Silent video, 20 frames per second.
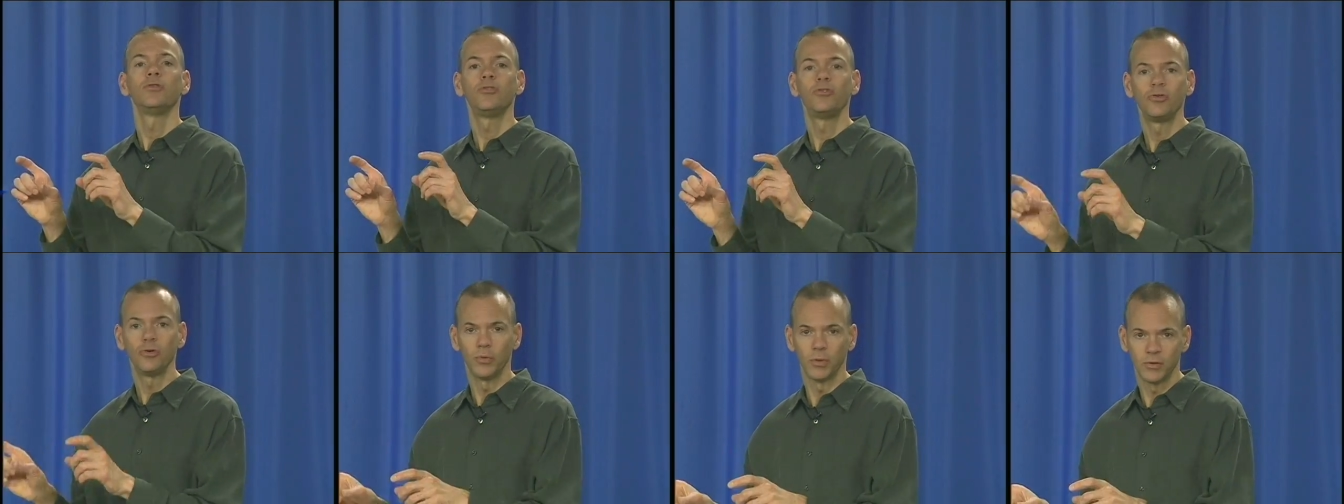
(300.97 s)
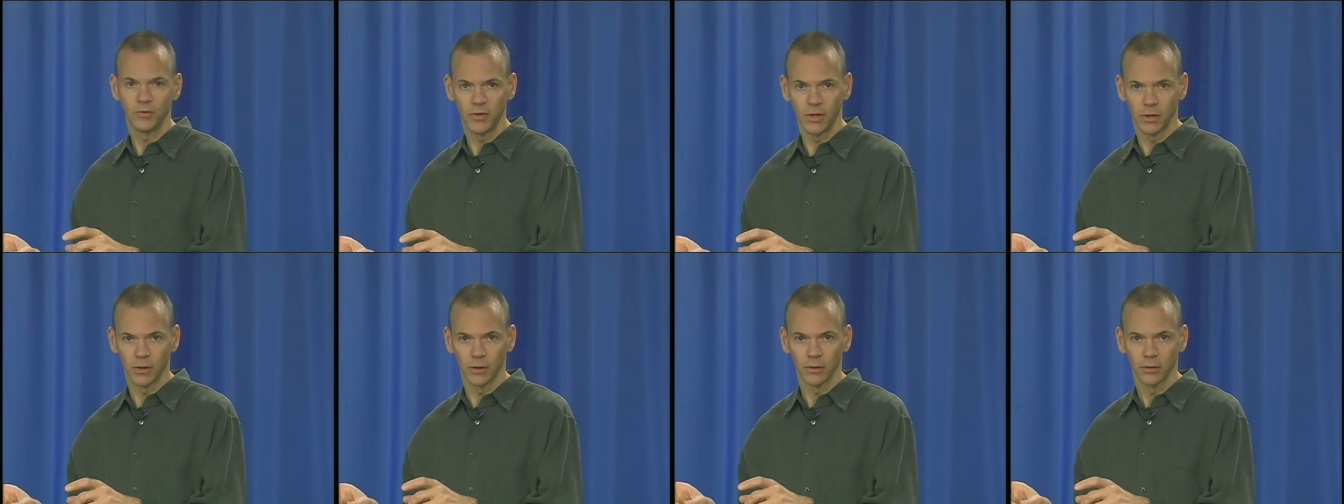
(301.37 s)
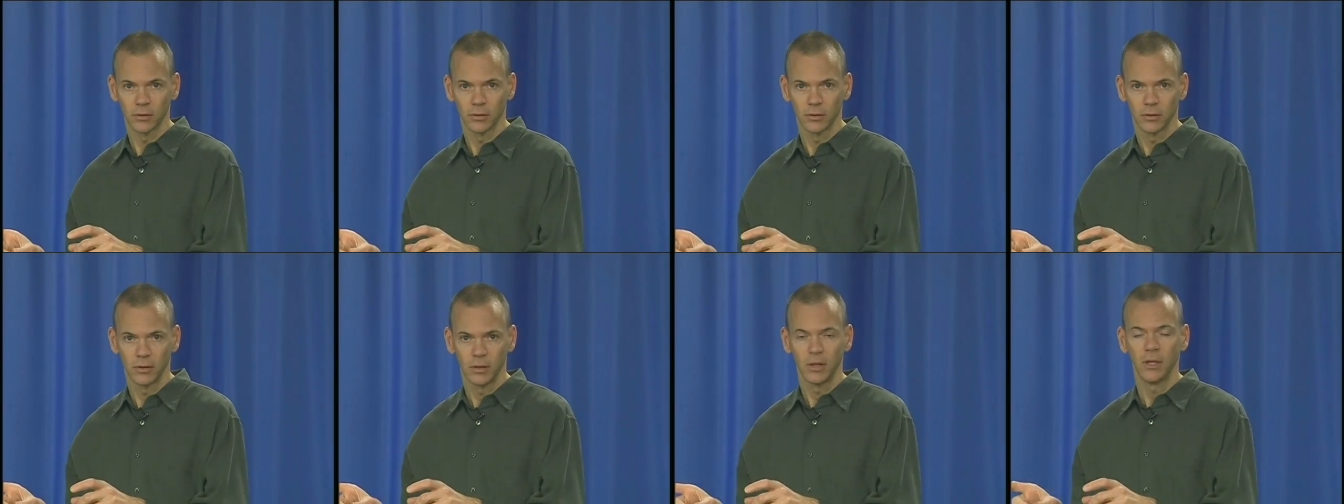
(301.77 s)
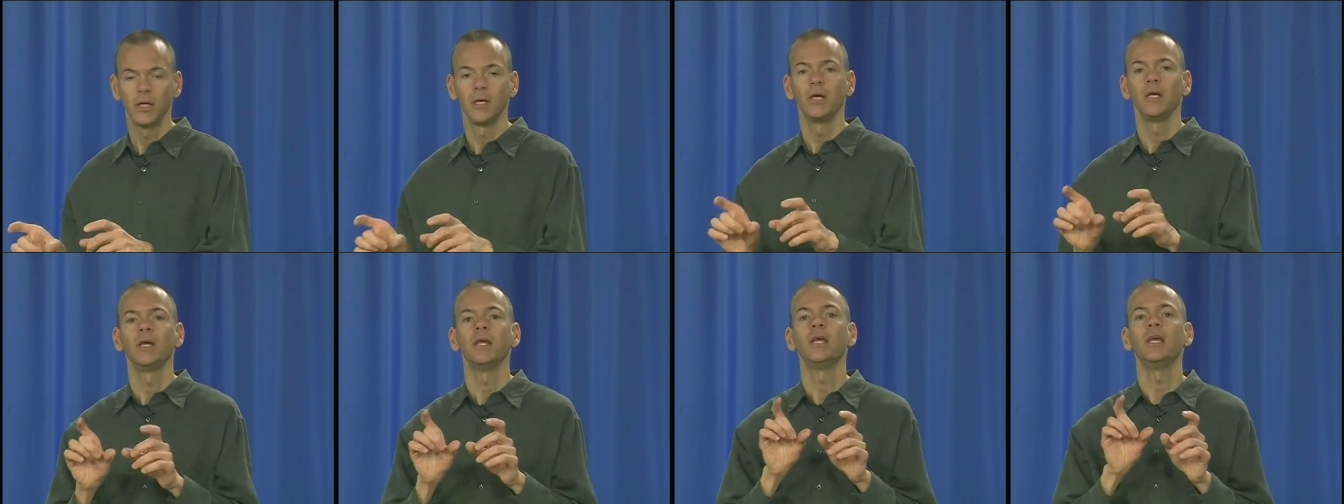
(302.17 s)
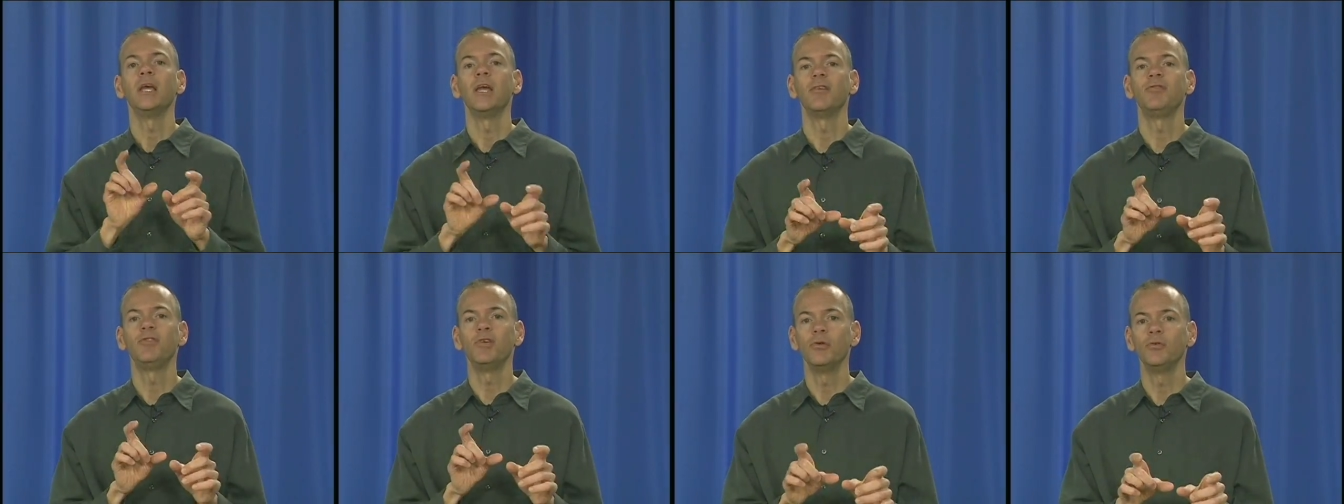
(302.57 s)
to a dinner.
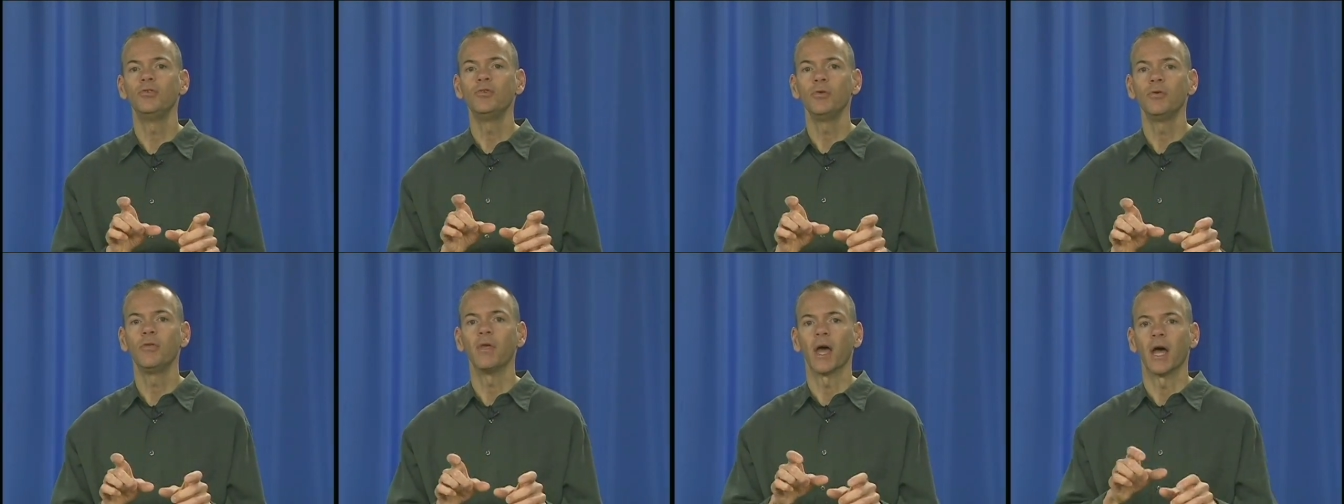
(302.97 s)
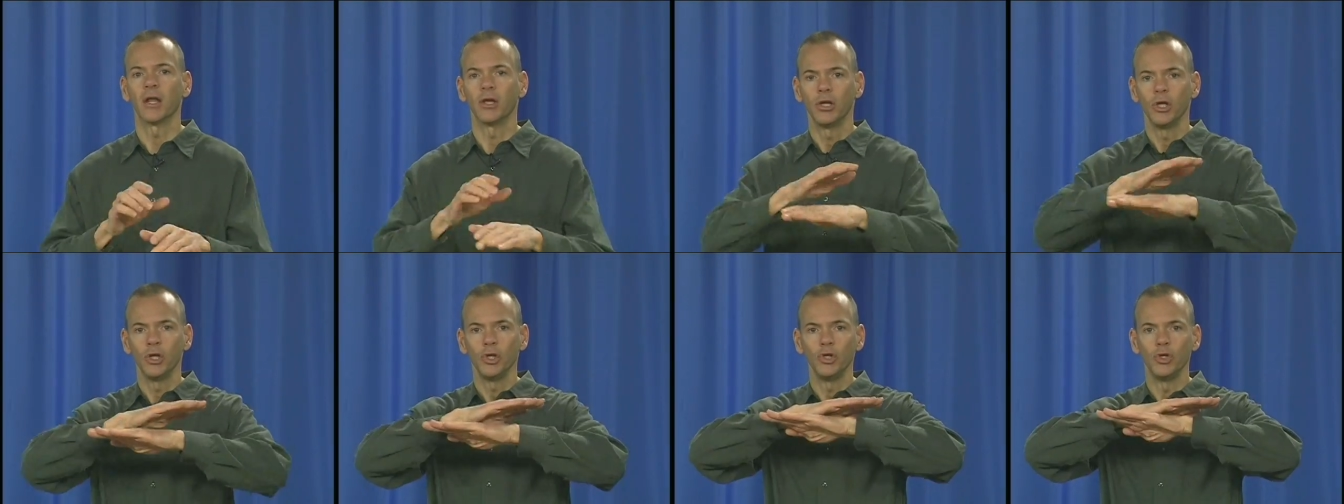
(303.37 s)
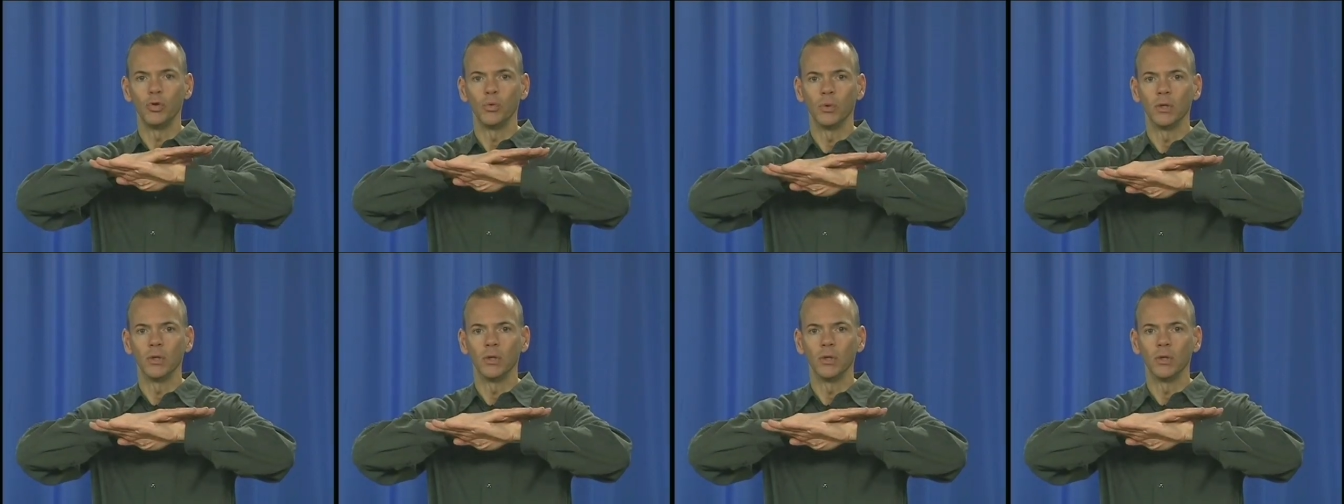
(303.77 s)
If you do that, you